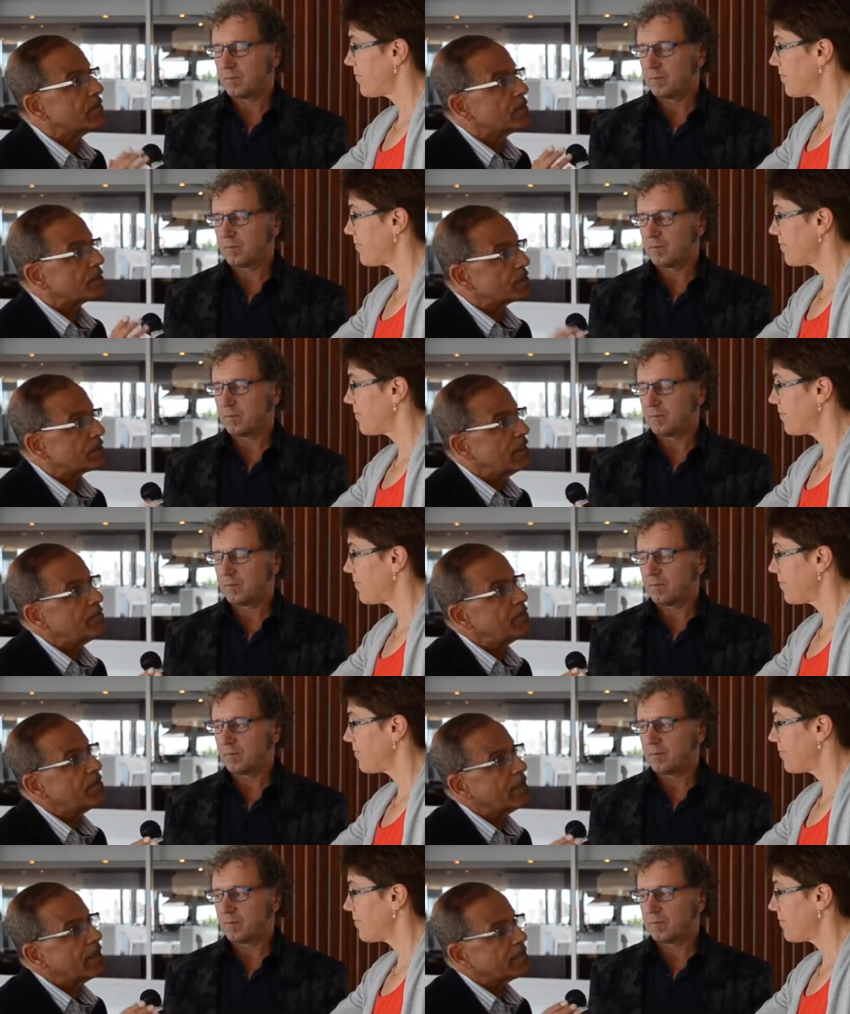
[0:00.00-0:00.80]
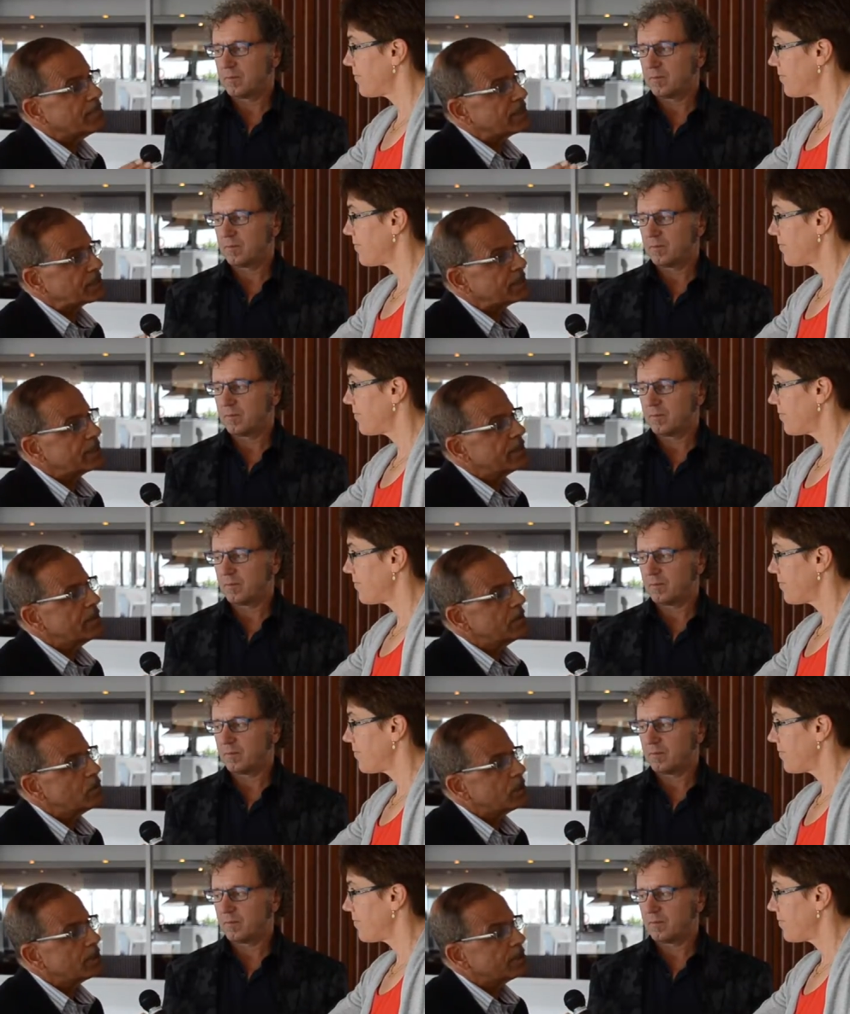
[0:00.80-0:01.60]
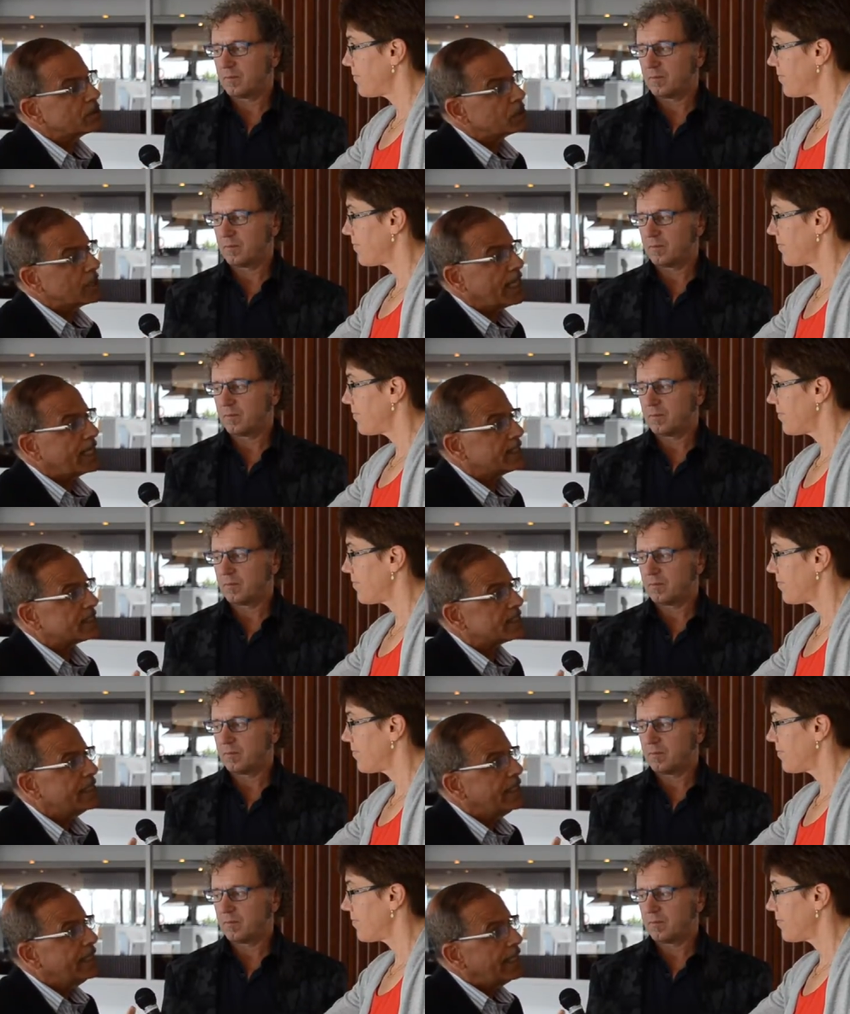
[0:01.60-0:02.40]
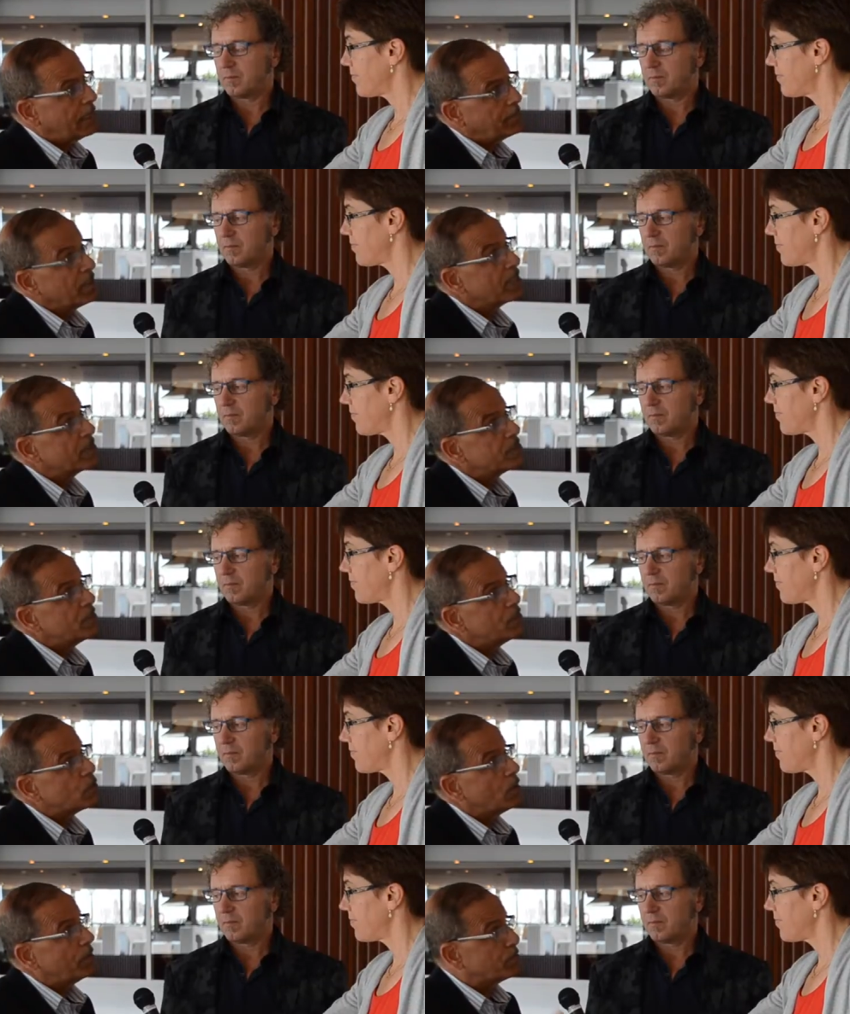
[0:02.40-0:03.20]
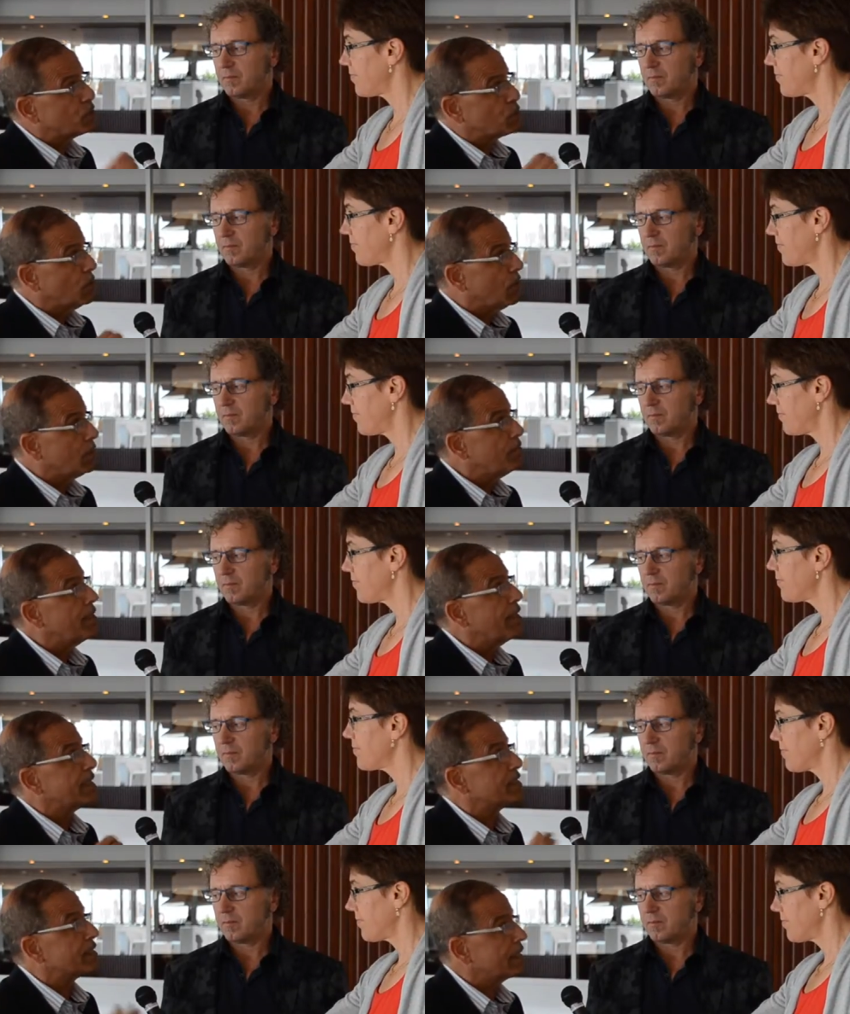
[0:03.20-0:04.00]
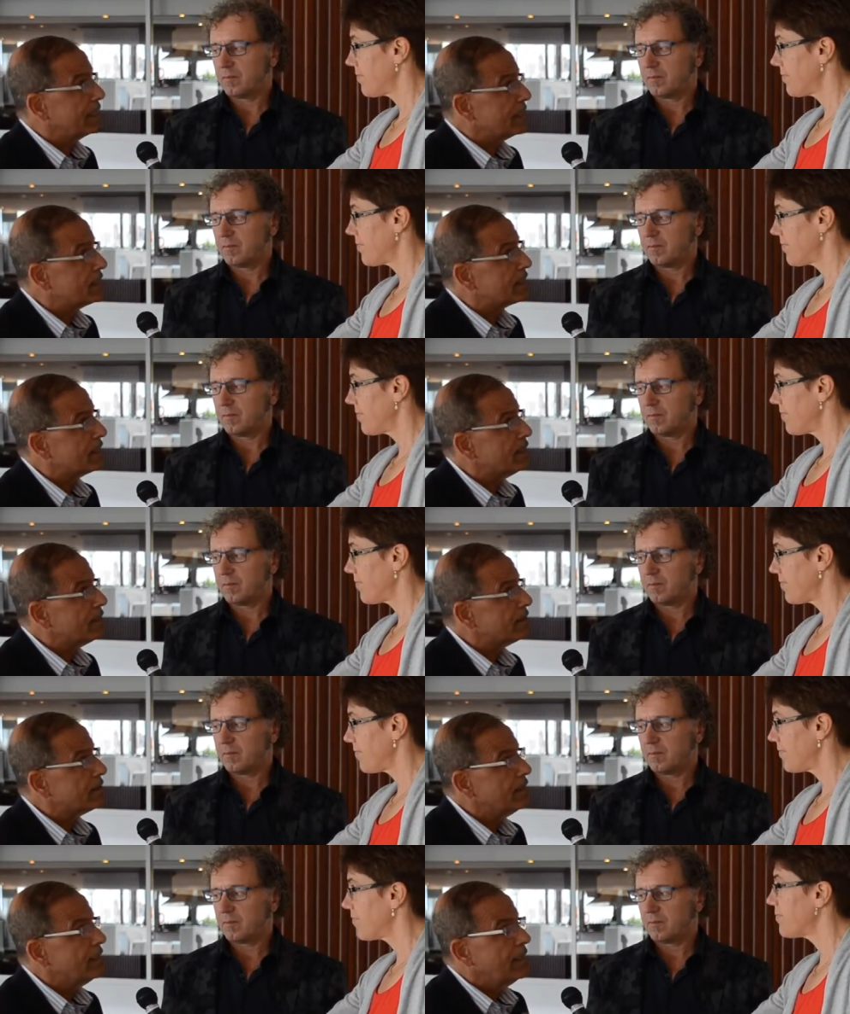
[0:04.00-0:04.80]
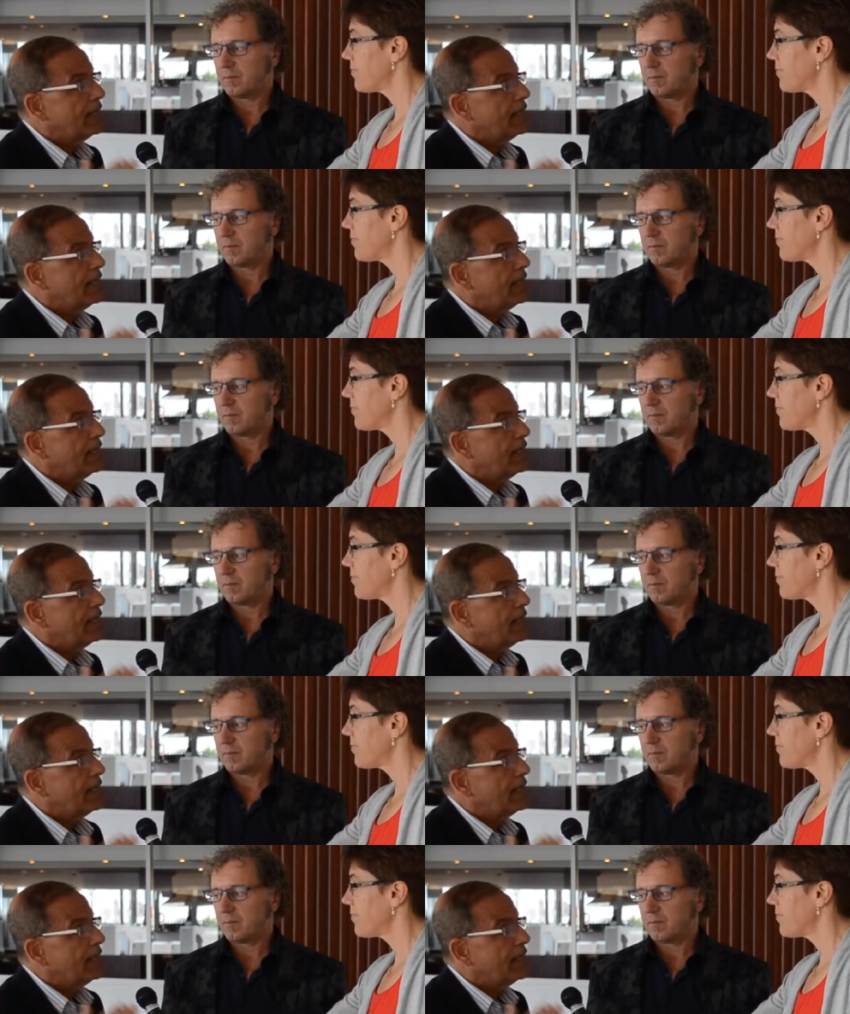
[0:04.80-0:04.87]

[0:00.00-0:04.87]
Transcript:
Speaker 1: for example, are material which has ability to absorb and release heat